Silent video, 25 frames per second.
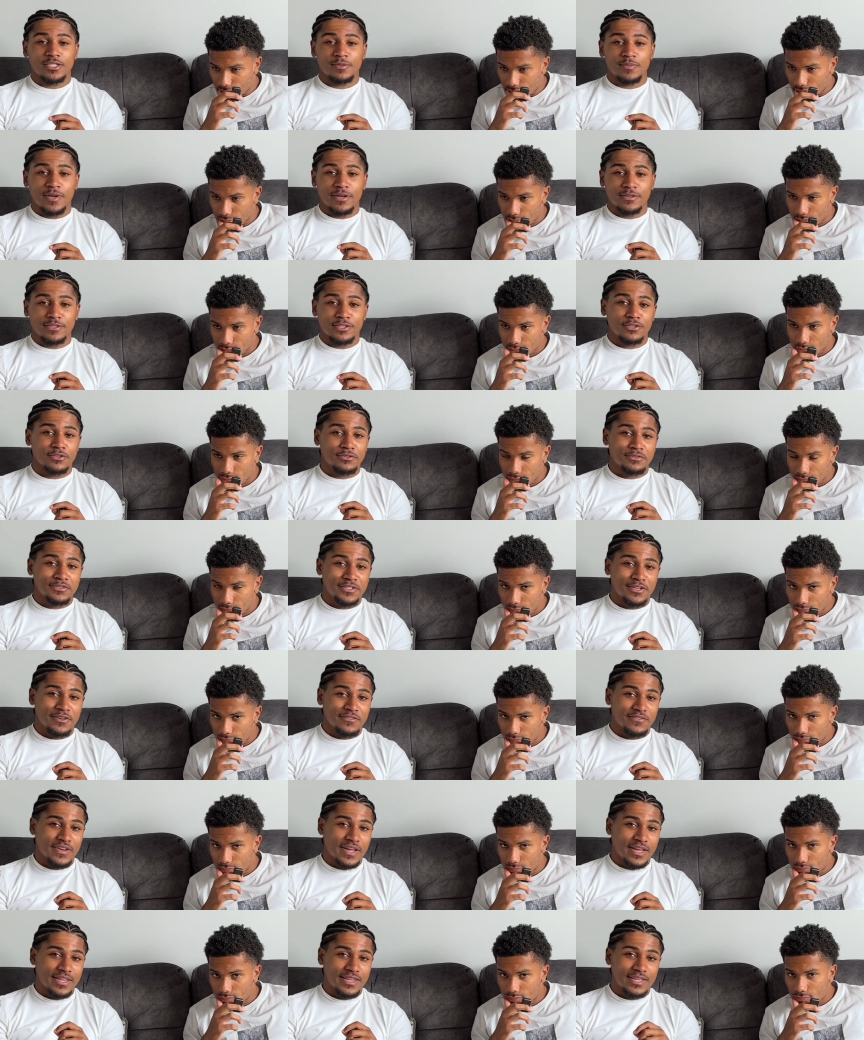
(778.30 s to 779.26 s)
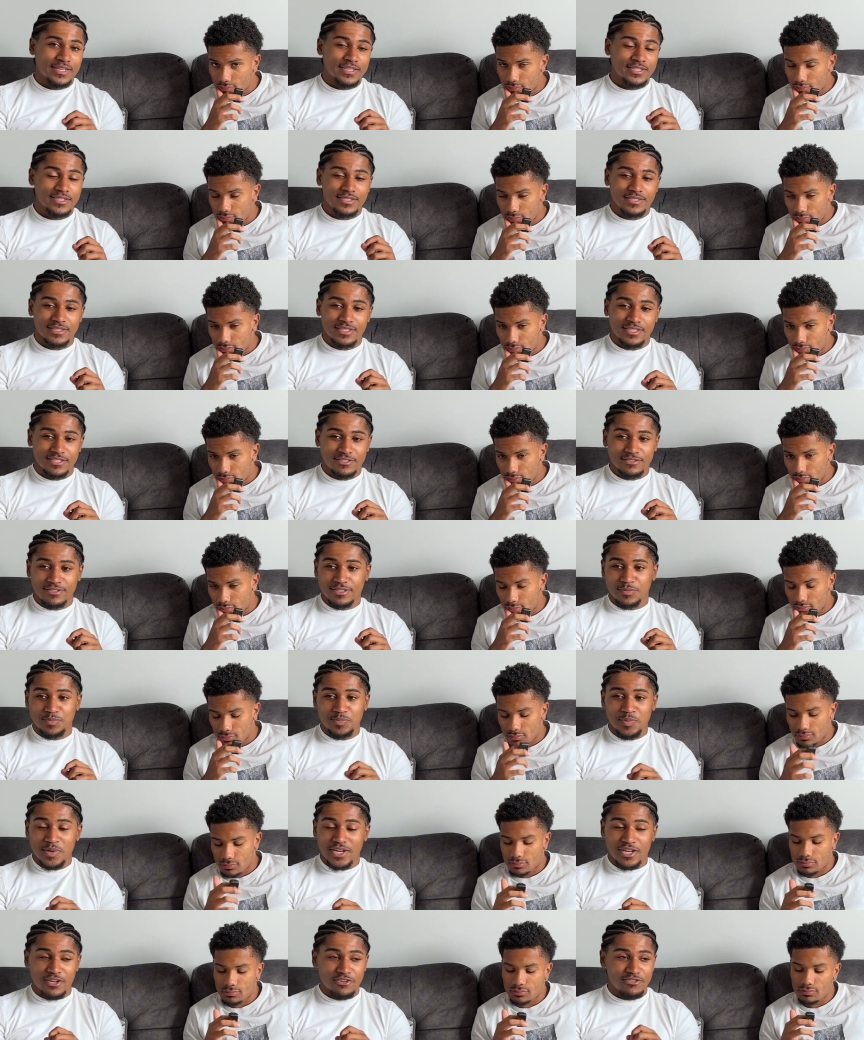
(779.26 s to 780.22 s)
Speaker 1: to be able to do stuff like this. it's, it's
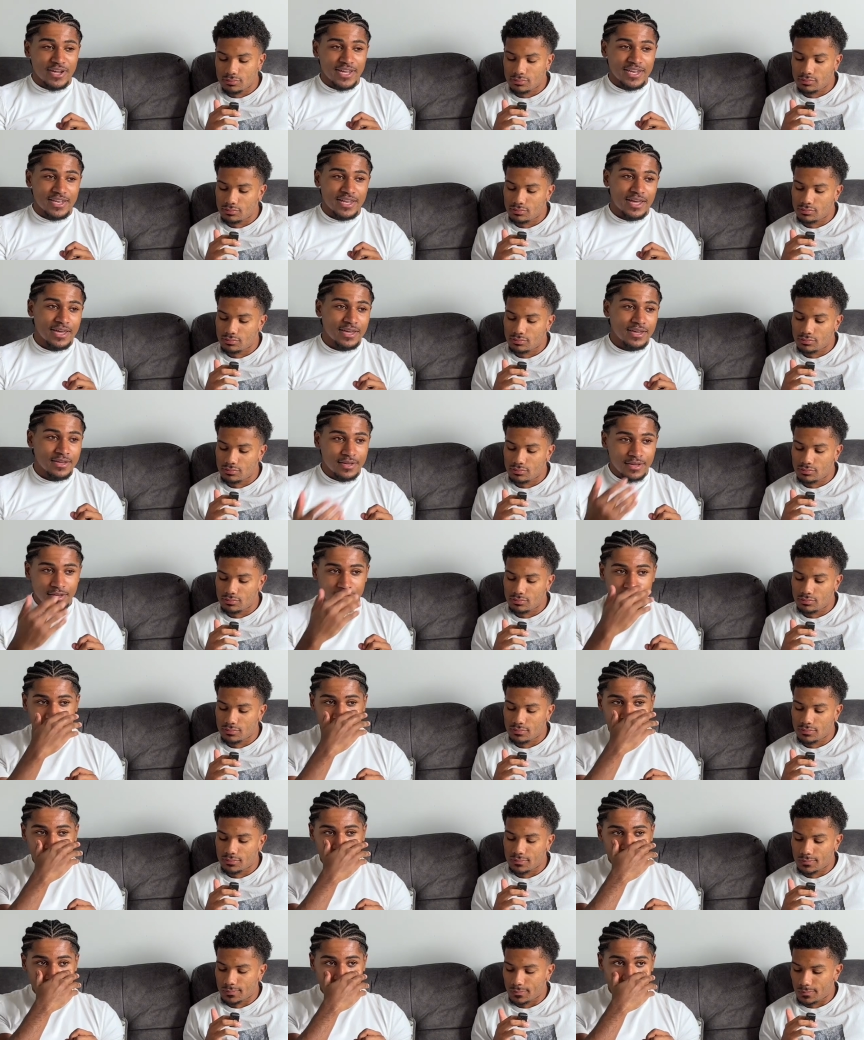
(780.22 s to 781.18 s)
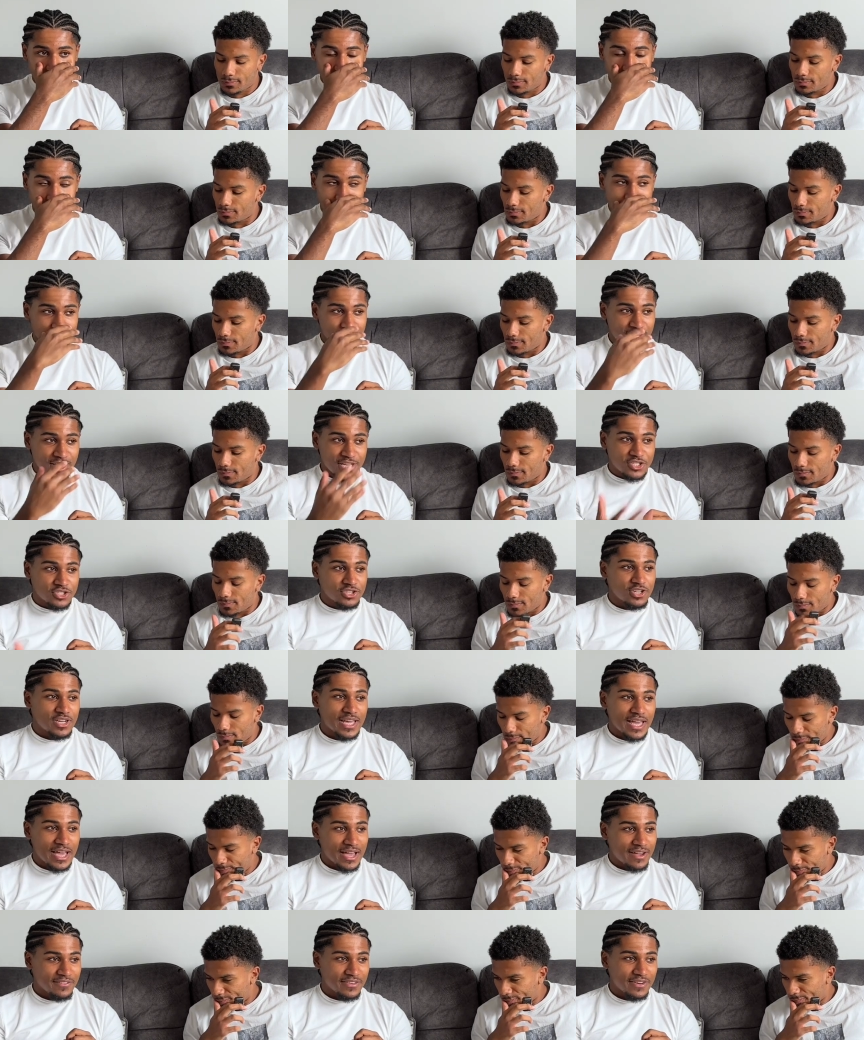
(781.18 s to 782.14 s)
been a great day. Um,
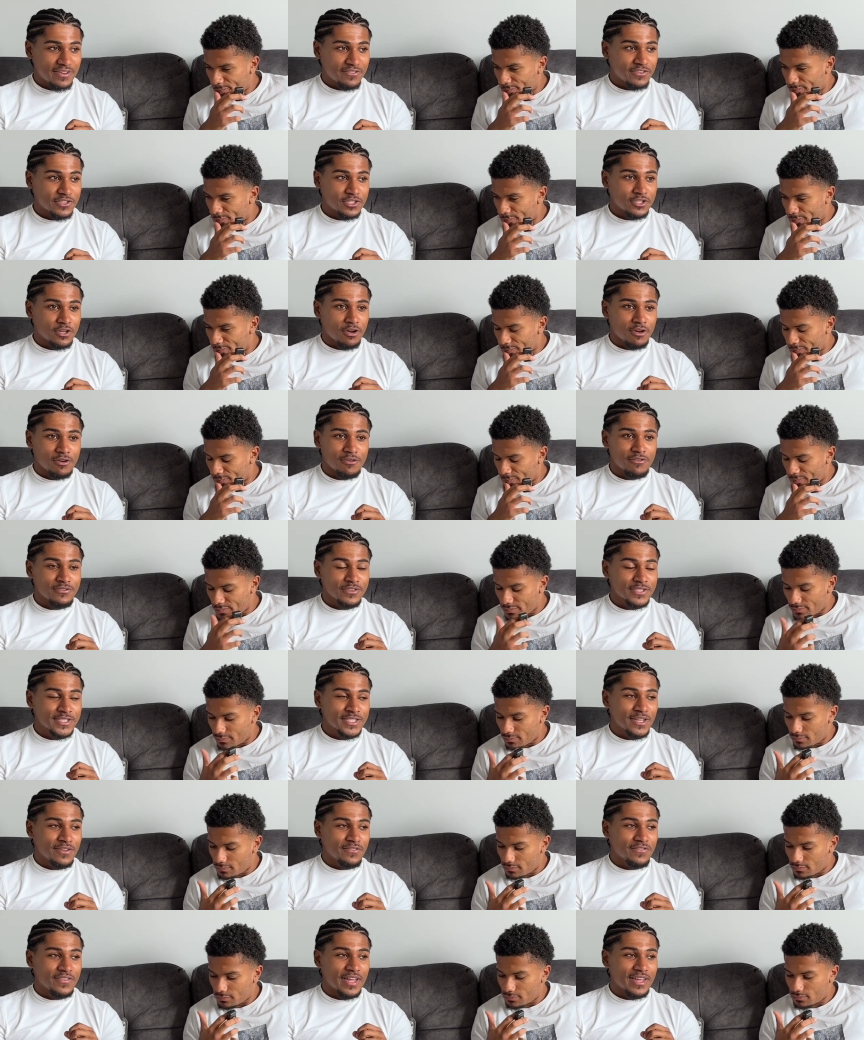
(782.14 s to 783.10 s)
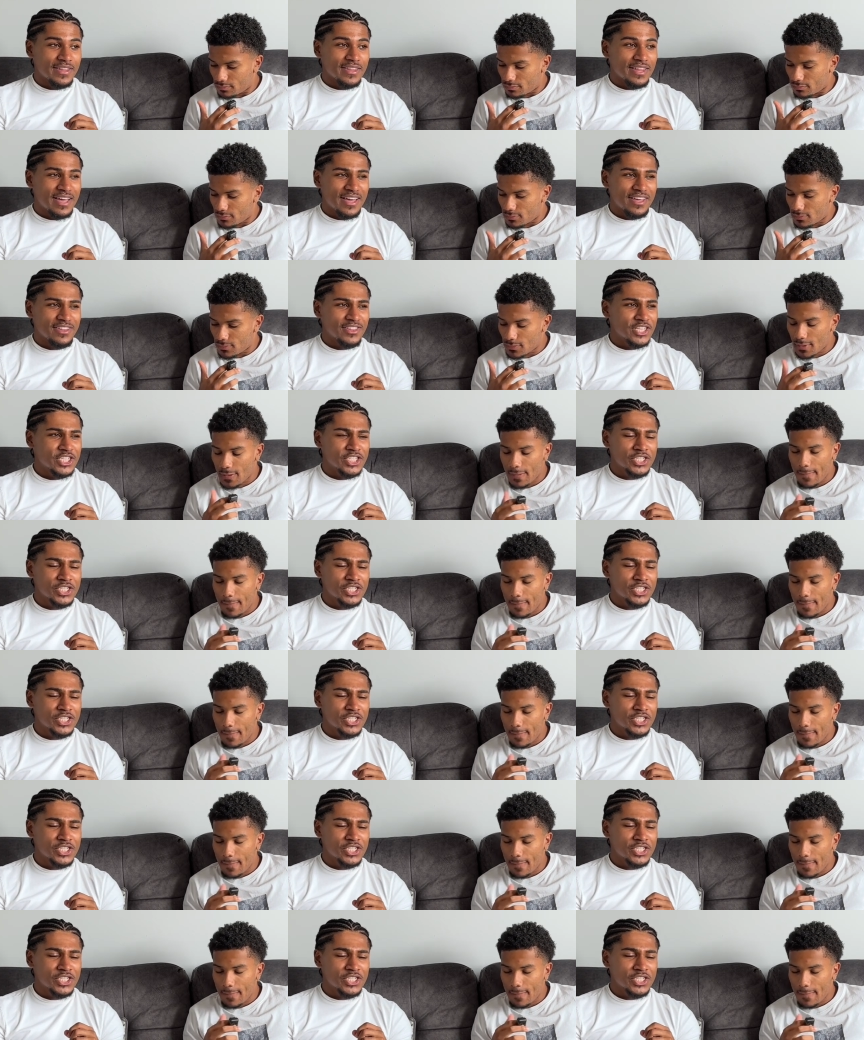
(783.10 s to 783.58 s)
literally having a photographer and stuff like that, and the